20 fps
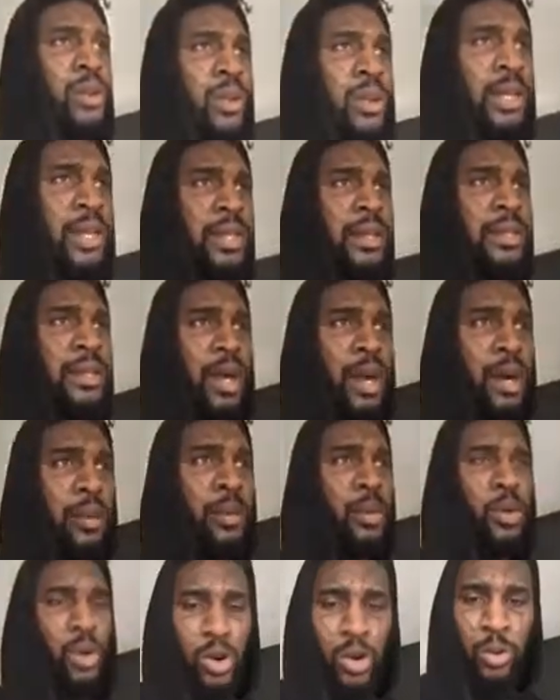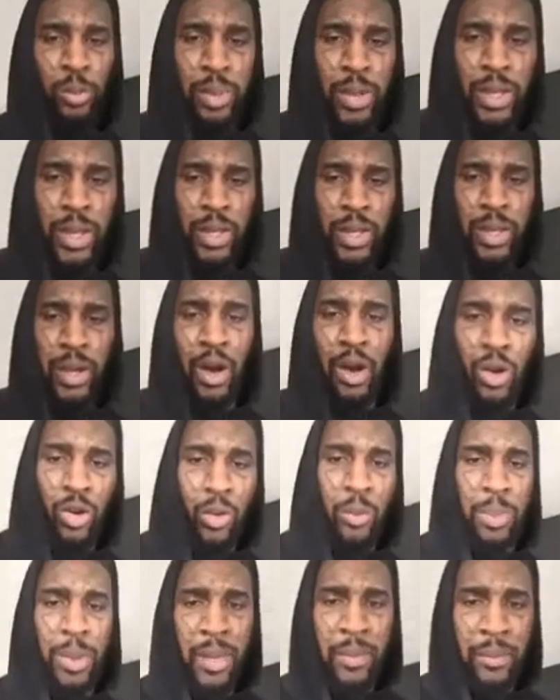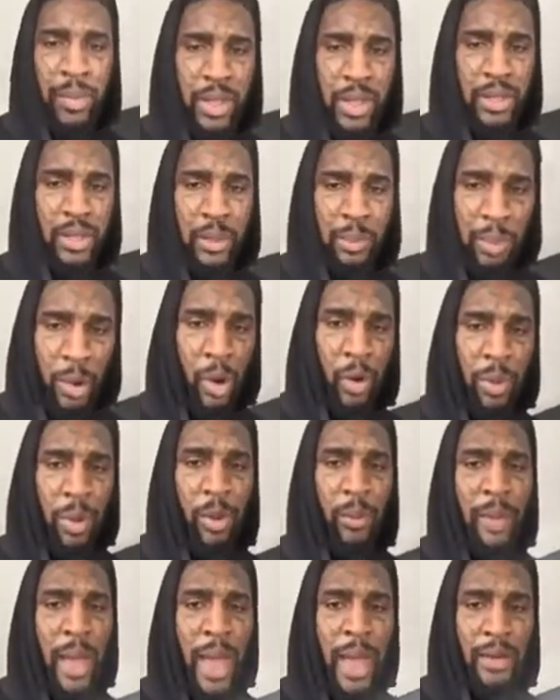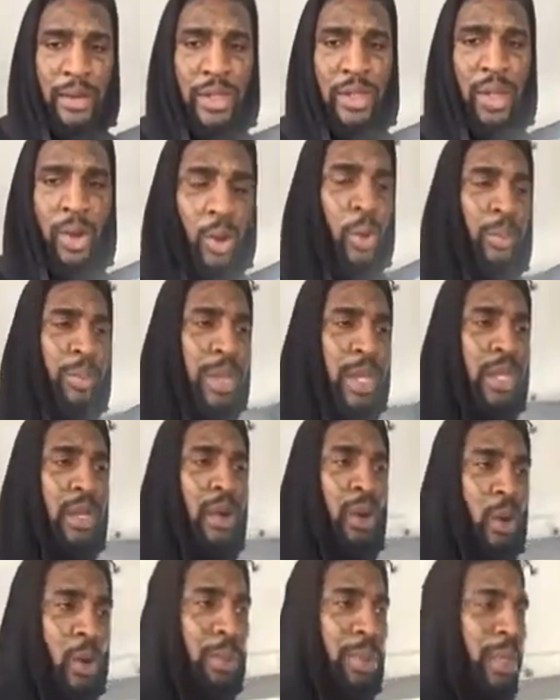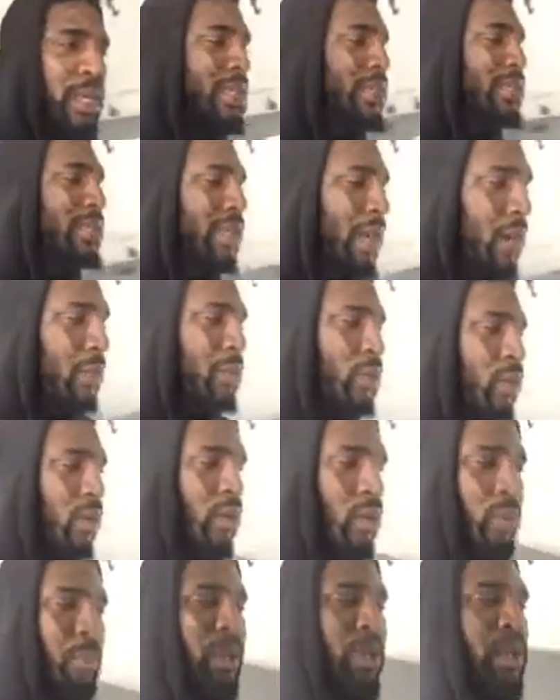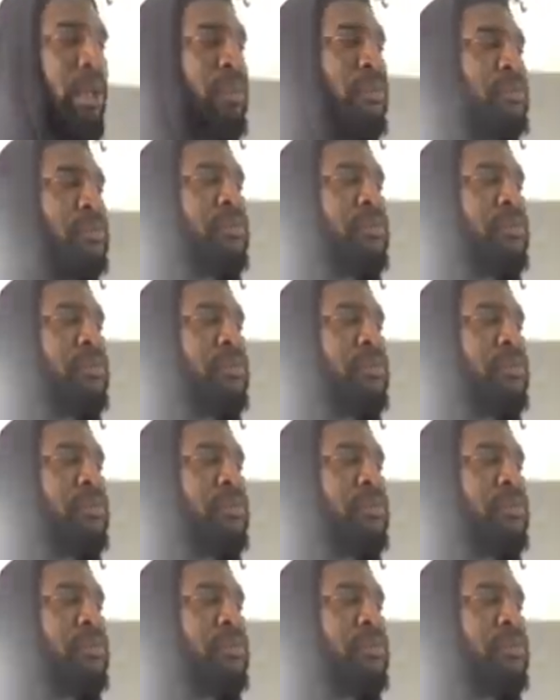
He double O P. O P. Mister Popo backwards O P O P double O P.